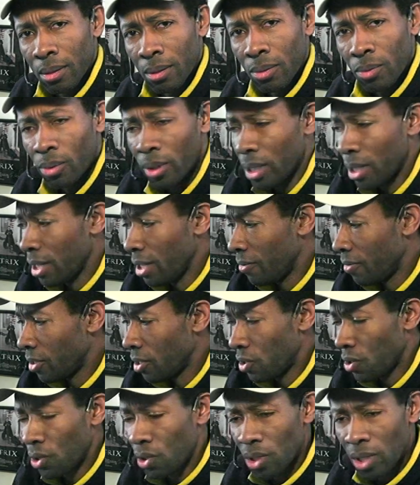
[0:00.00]
We live in
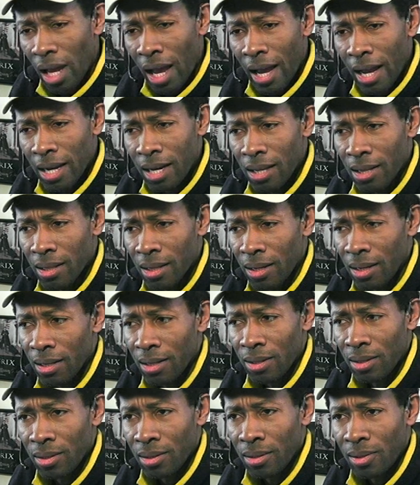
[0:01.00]
a society that
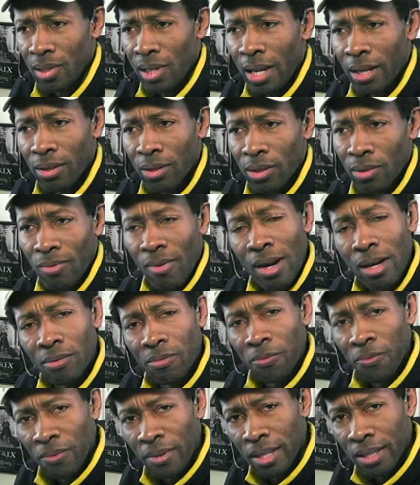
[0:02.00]
is centered around
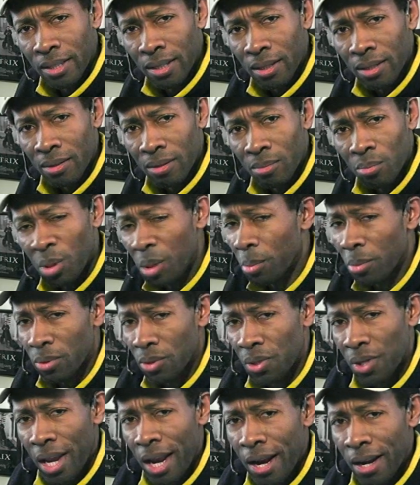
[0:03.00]
fear. People are
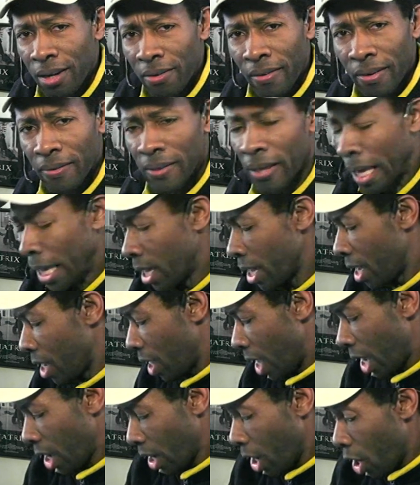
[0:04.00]
scared of everything.
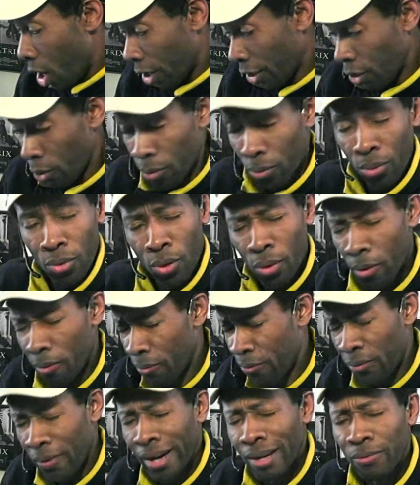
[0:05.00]
Hey, are you you're
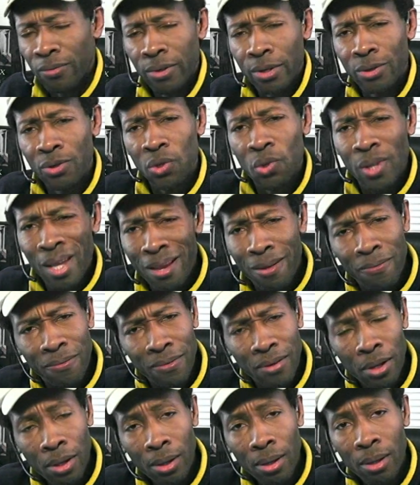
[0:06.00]
afraid for your safety?